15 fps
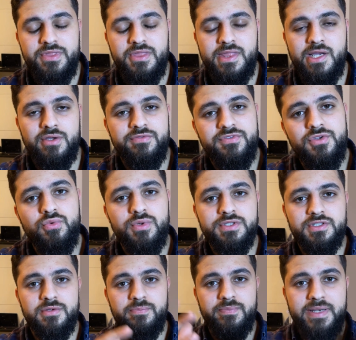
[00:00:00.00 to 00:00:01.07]
Now, if you want
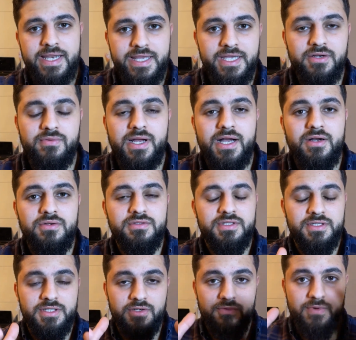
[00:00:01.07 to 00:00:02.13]
to play around
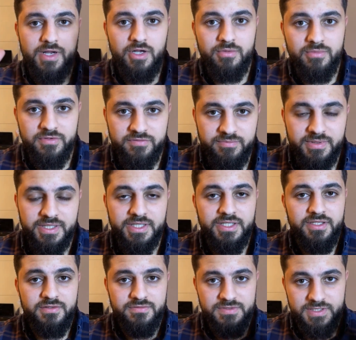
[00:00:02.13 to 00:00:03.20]
in the realm of
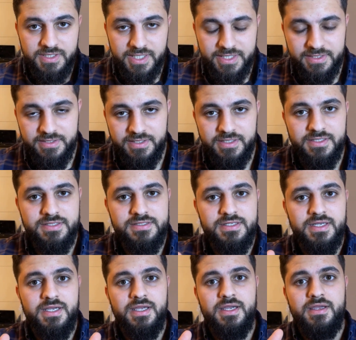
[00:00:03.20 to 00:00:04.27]
beliefs and ideas,
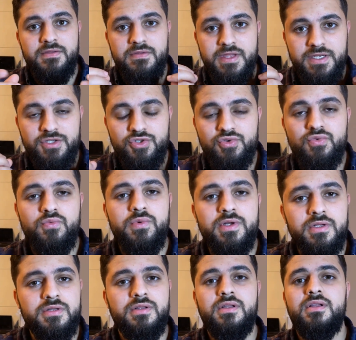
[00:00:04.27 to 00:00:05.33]
then you
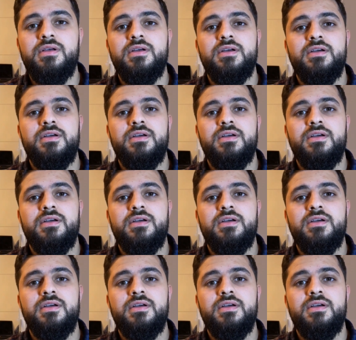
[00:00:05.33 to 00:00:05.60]
will